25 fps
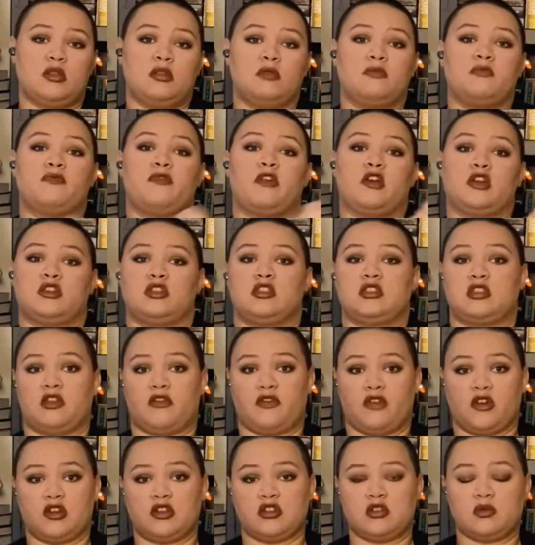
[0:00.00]
versus the
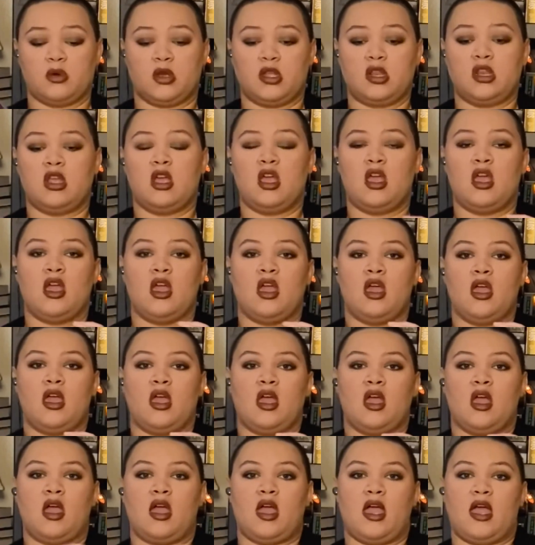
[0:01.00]
first one
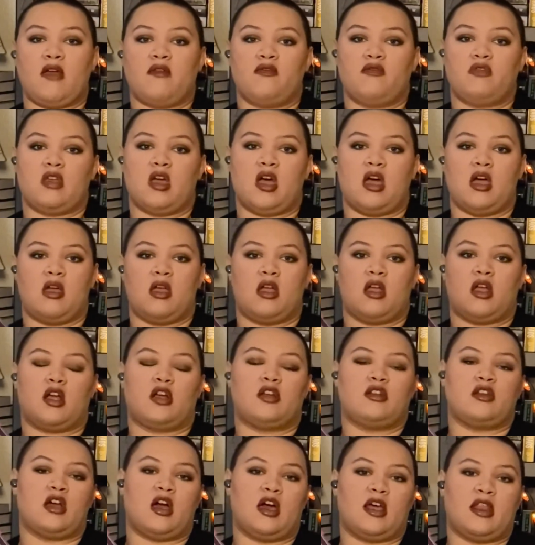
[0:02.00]
are not
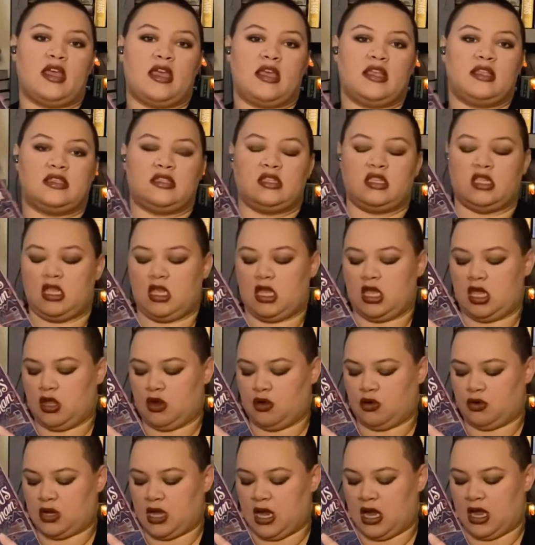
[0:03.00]
as
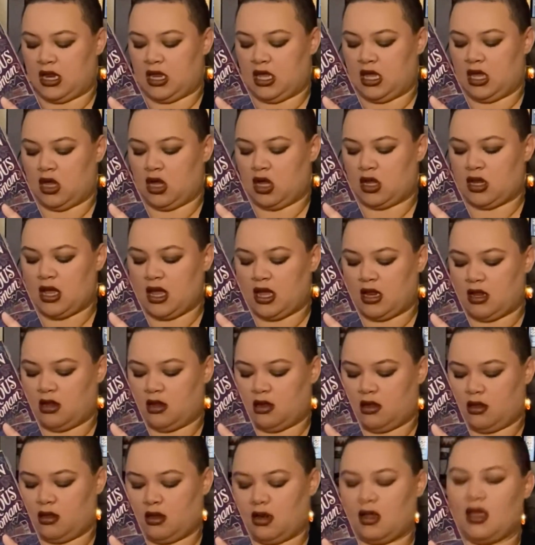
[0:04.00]
entertaining. Not
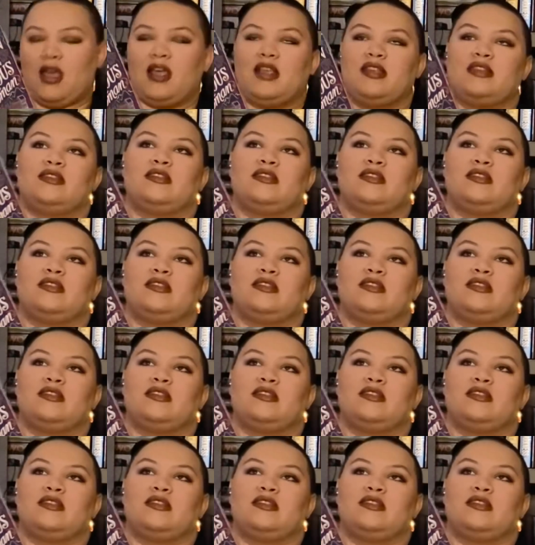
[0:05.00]
that